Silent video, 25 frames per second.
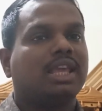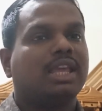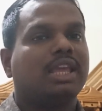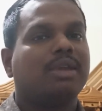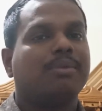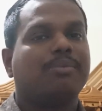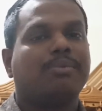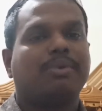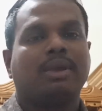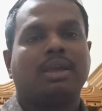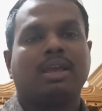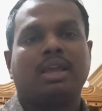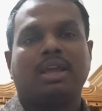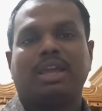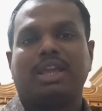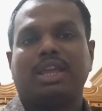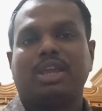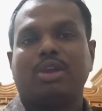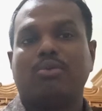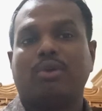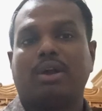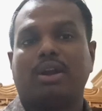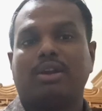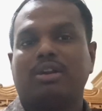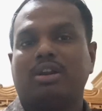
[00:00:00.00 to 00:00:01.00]
if
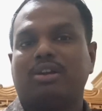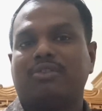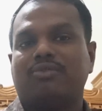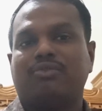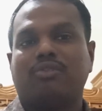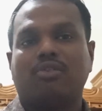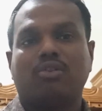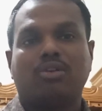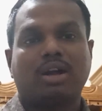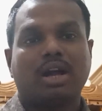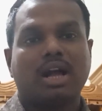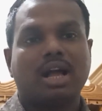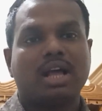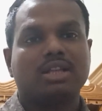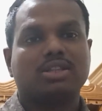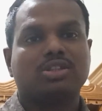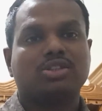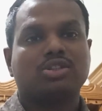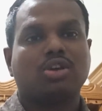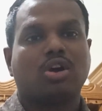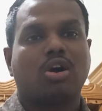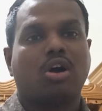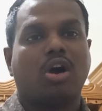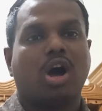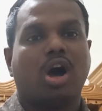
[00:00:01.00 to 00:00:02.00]
you are not
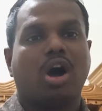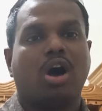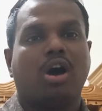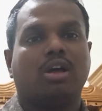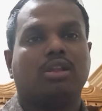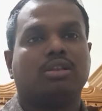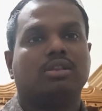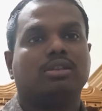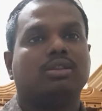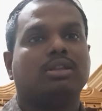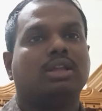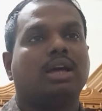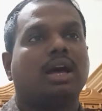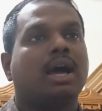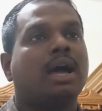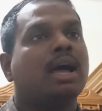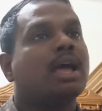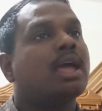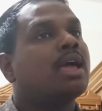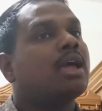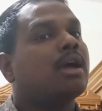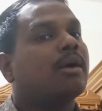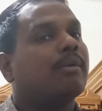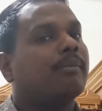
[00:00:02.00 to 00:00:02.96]
focused on the